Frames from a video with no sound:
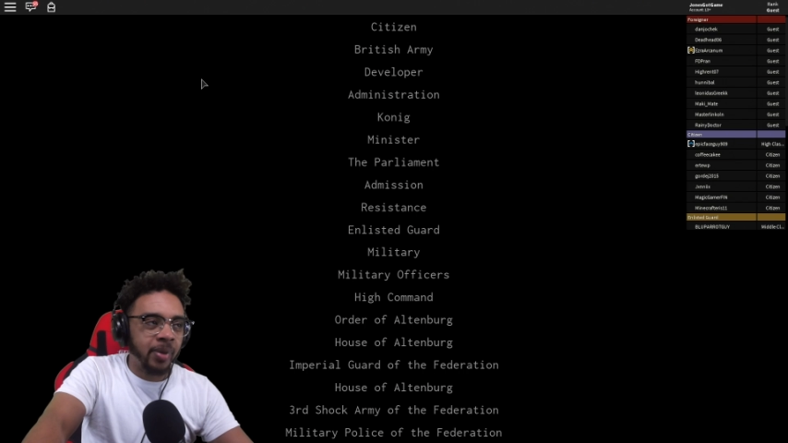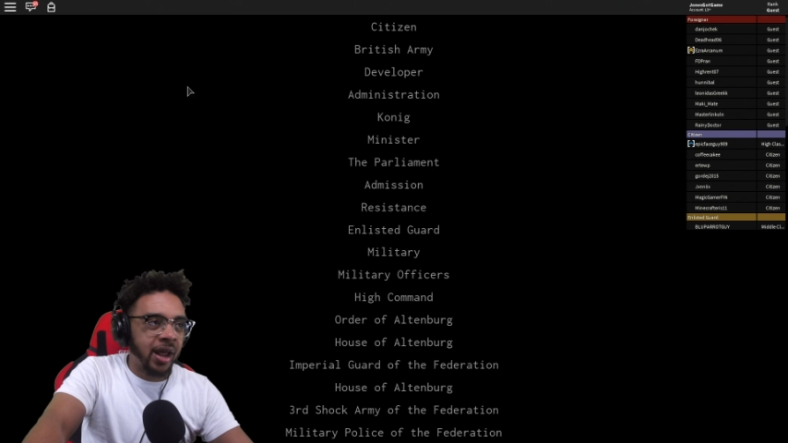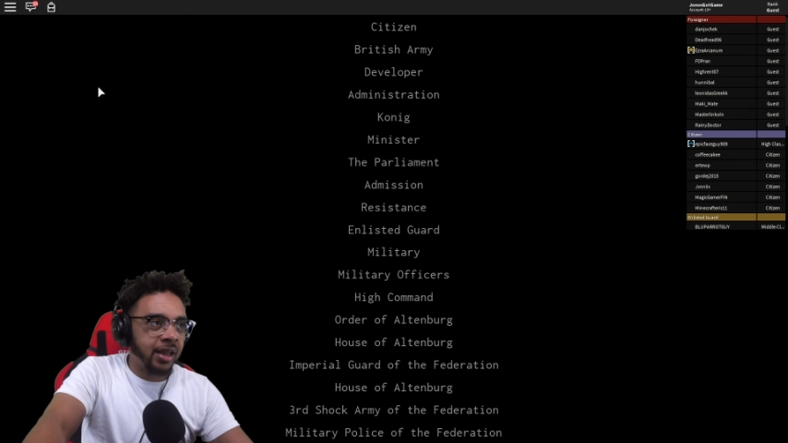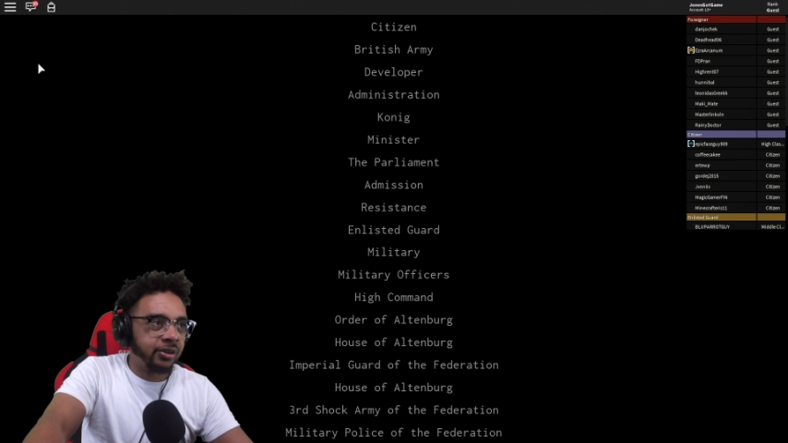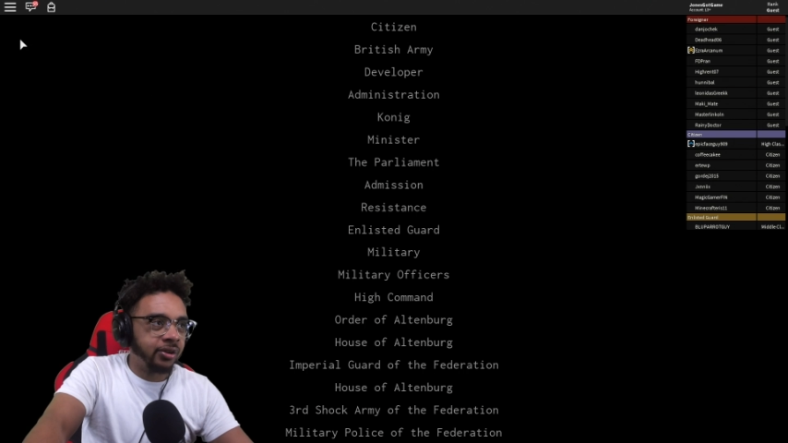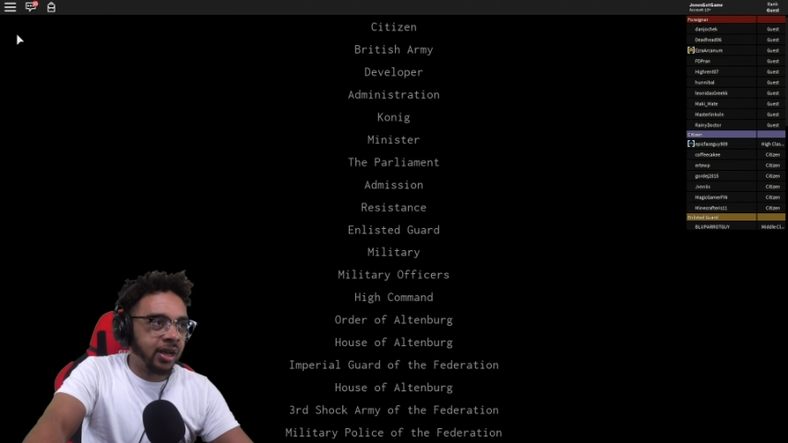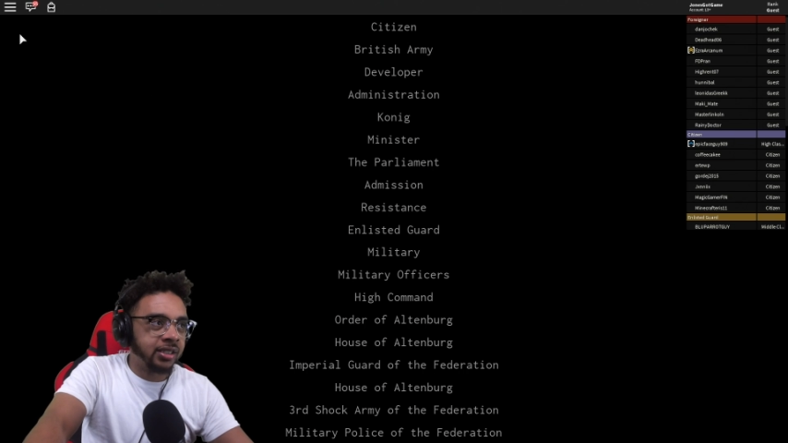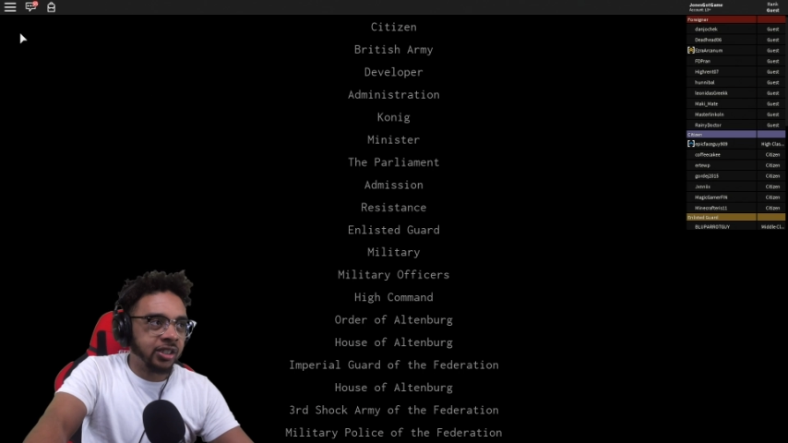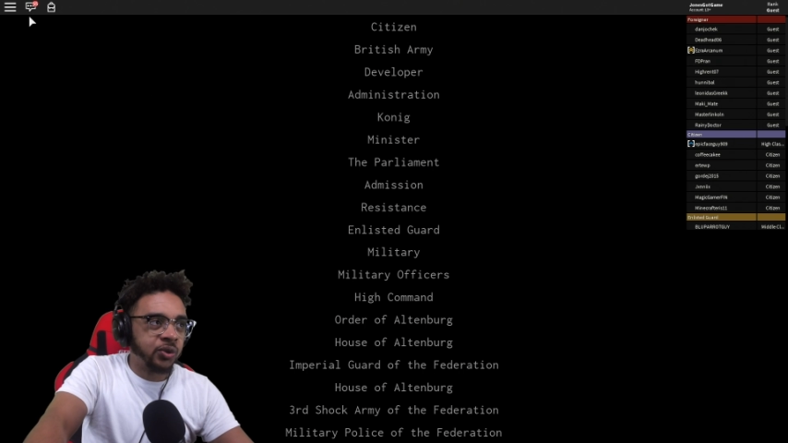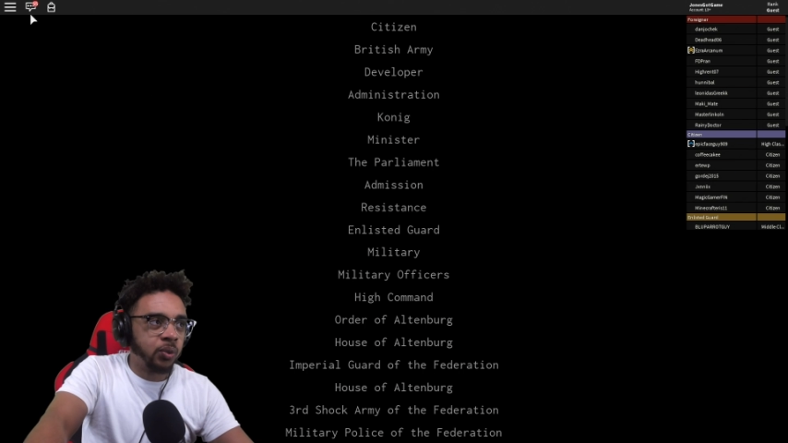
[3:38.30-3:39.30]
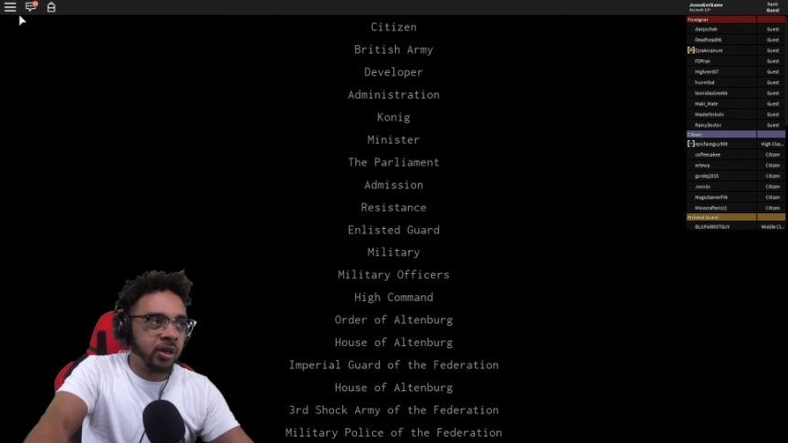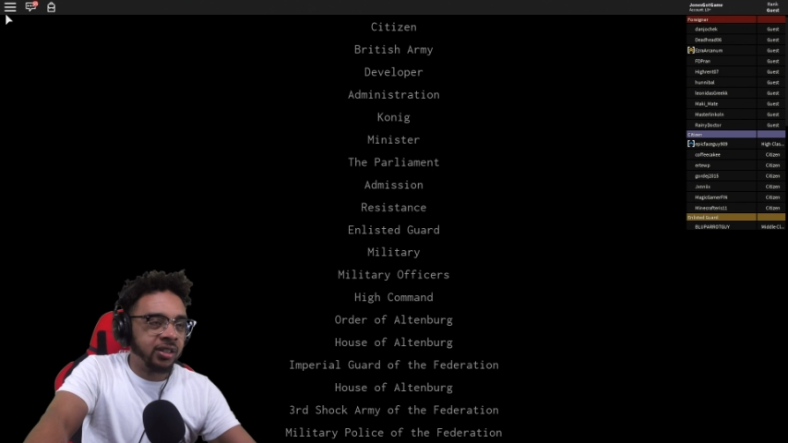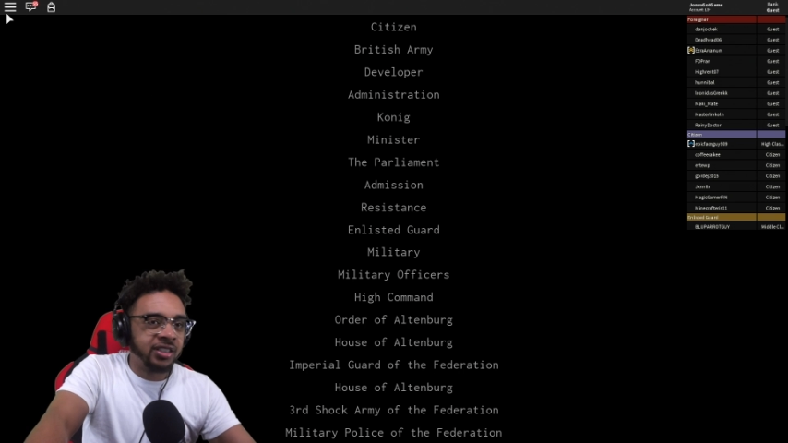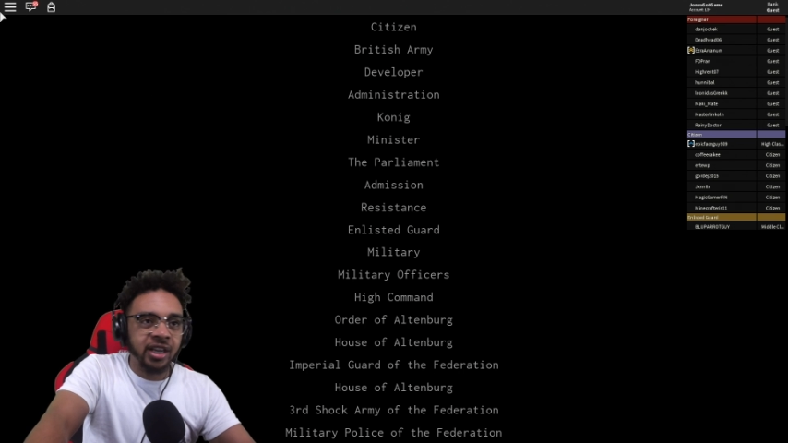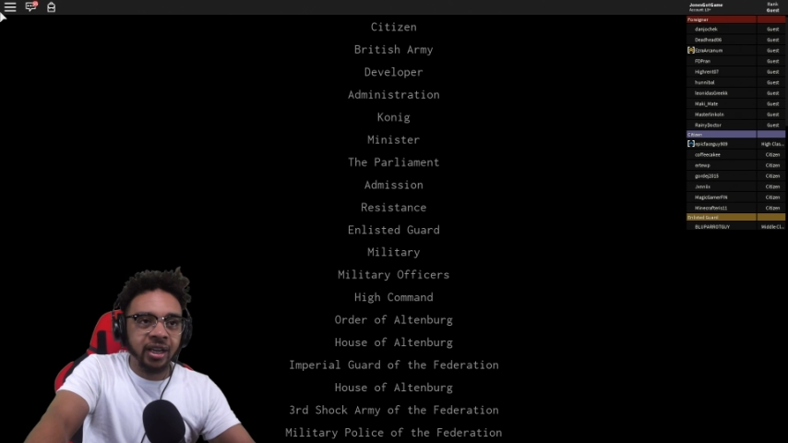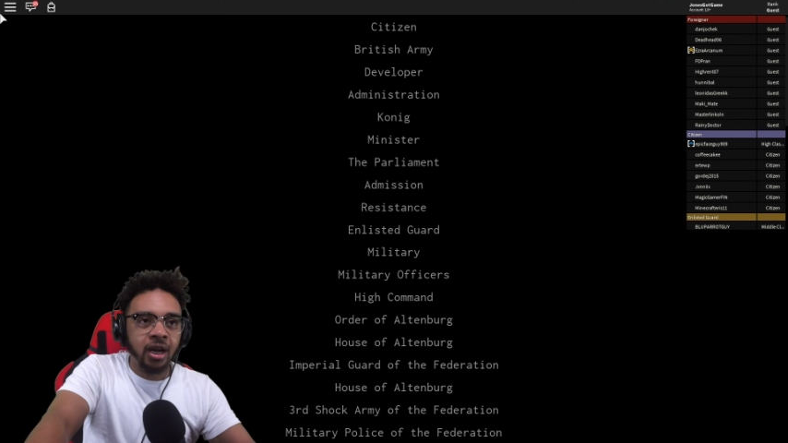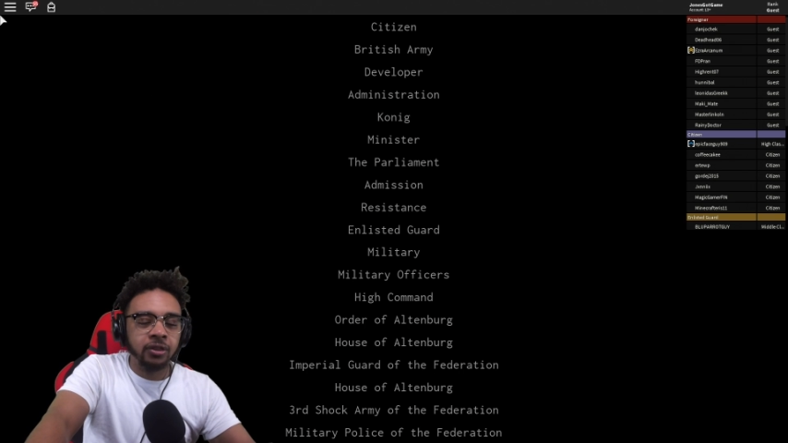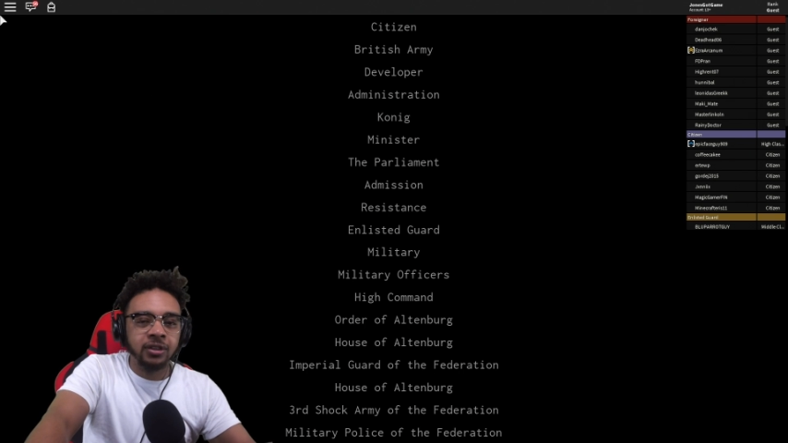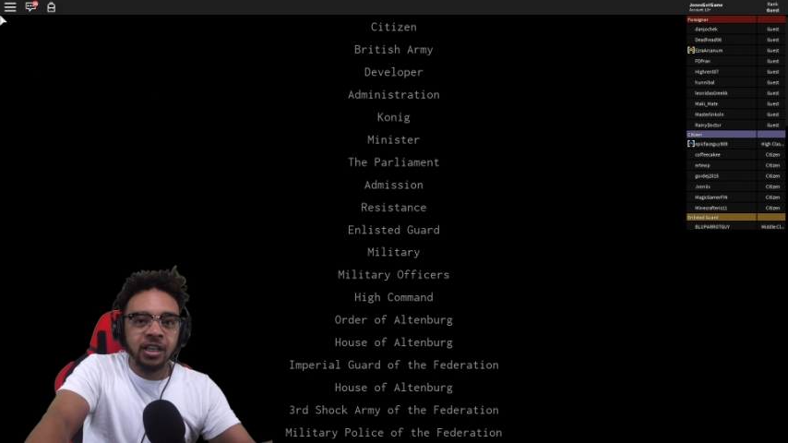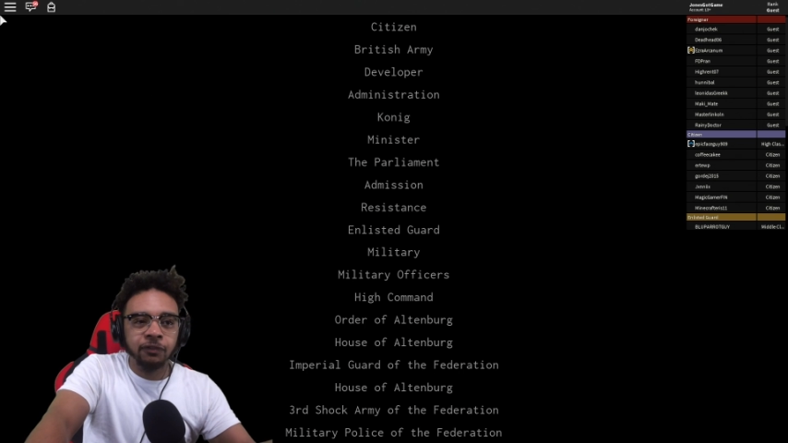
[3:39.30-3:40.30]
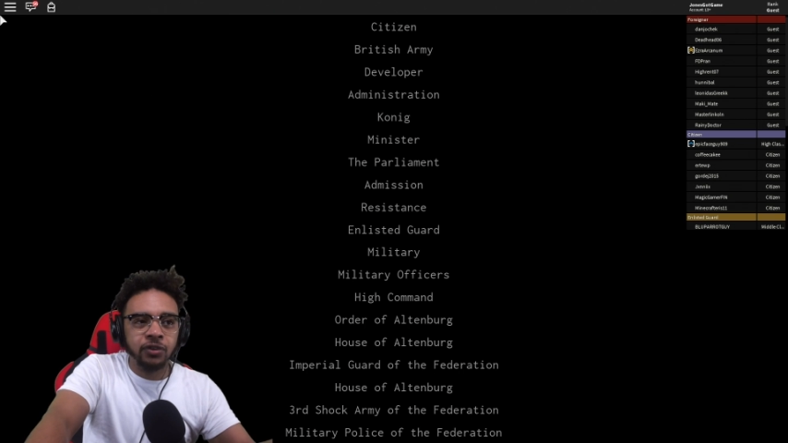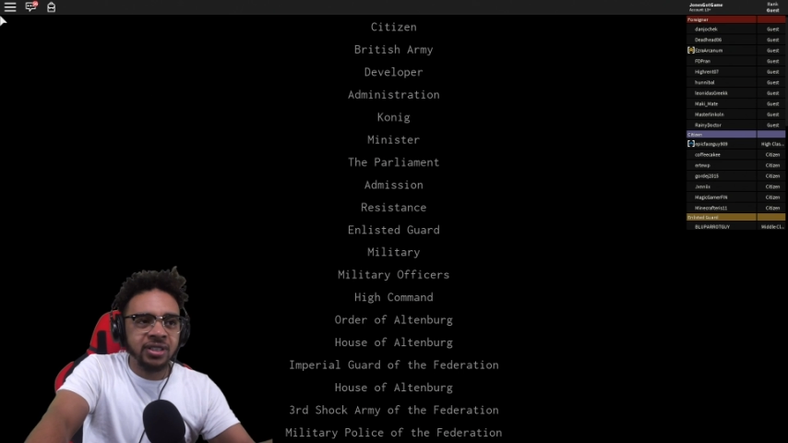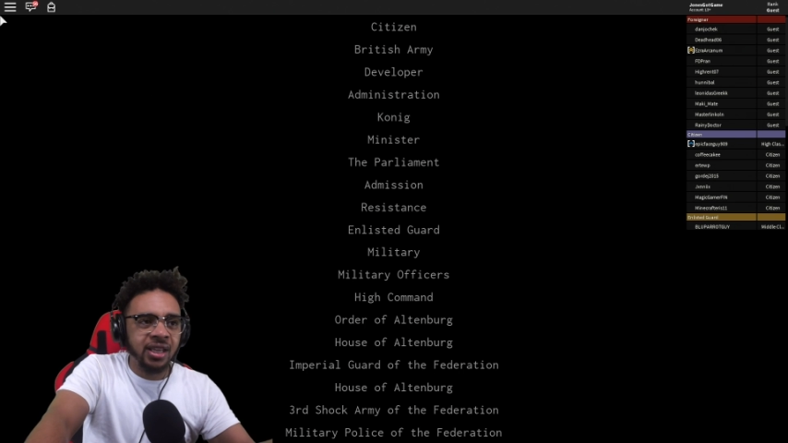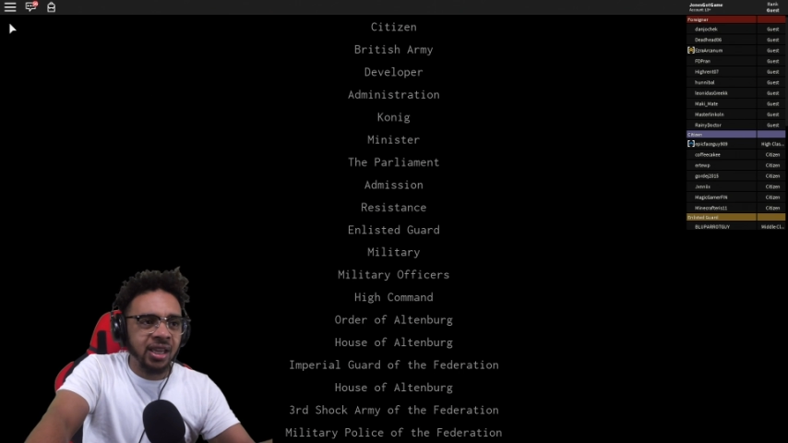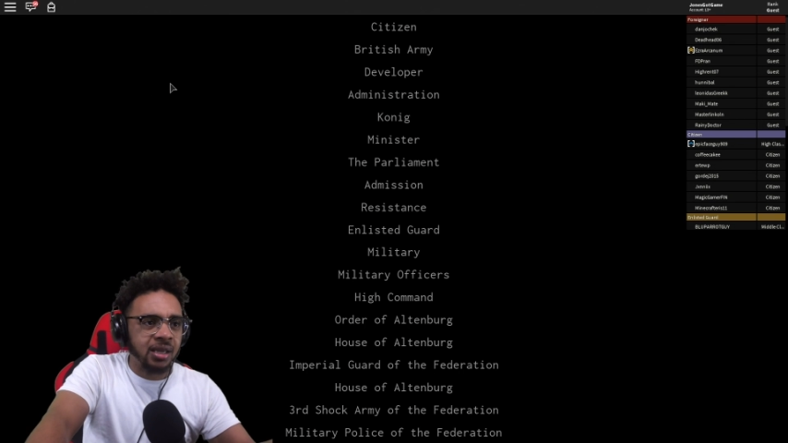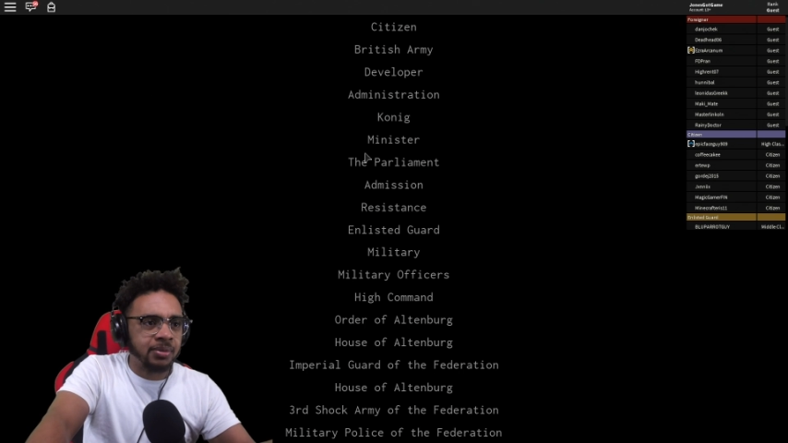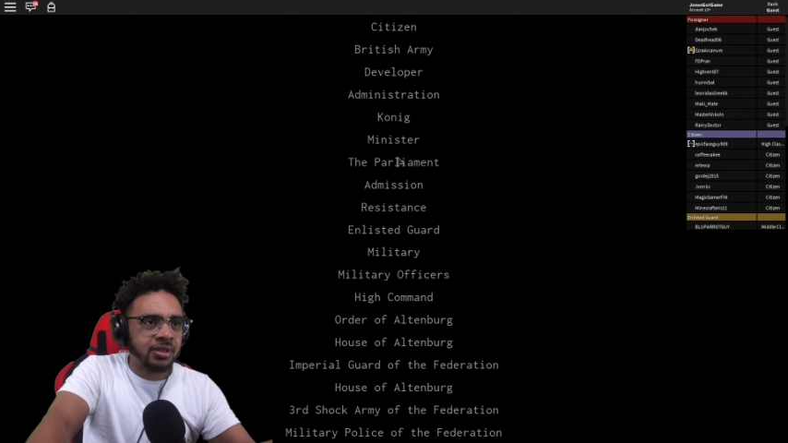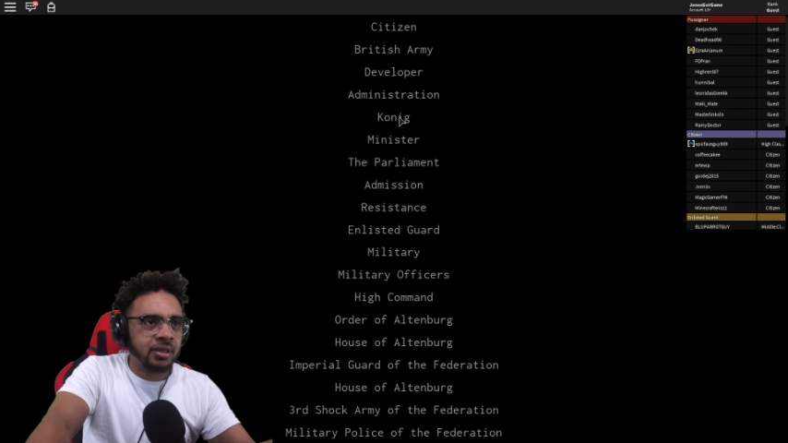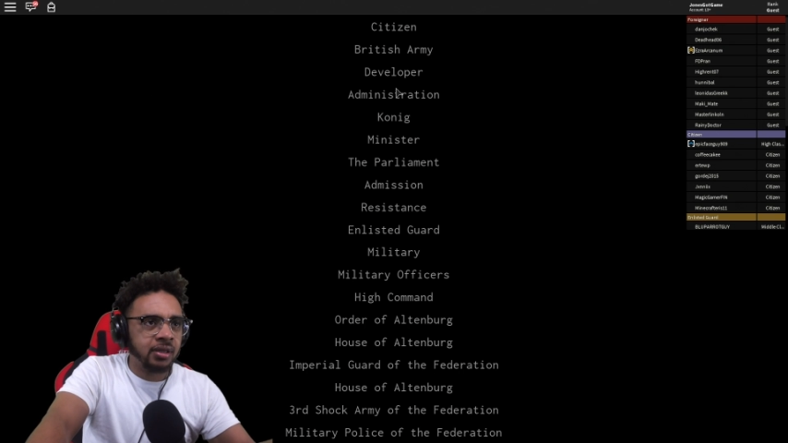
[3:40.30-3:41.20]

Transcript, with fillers: bad, you guys. I just wanted to check out the different teams.